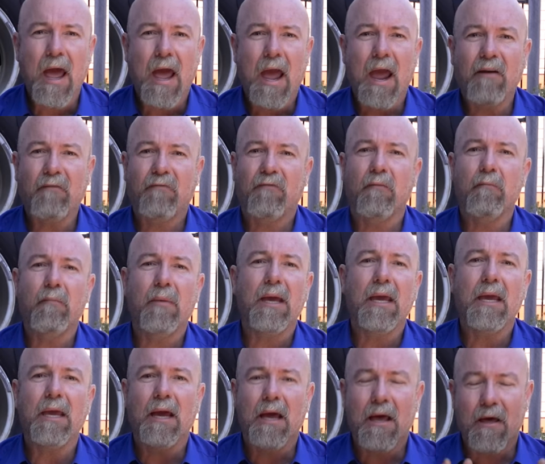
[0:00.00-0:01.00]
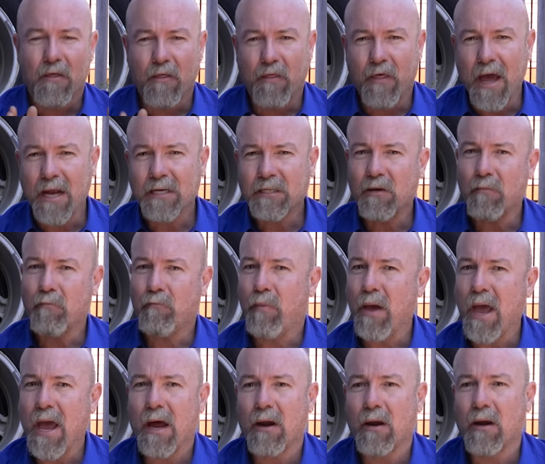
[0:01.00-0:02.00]
And for me, that's
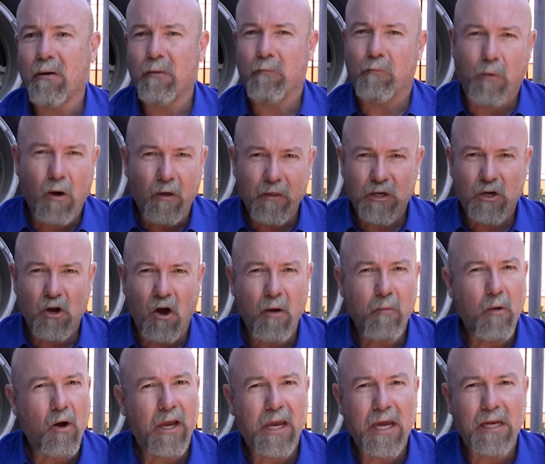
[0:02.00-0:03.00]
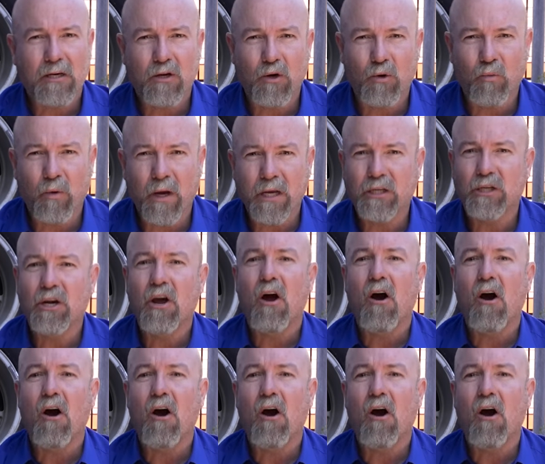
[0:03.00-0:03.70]
about, by the time I get to a winch,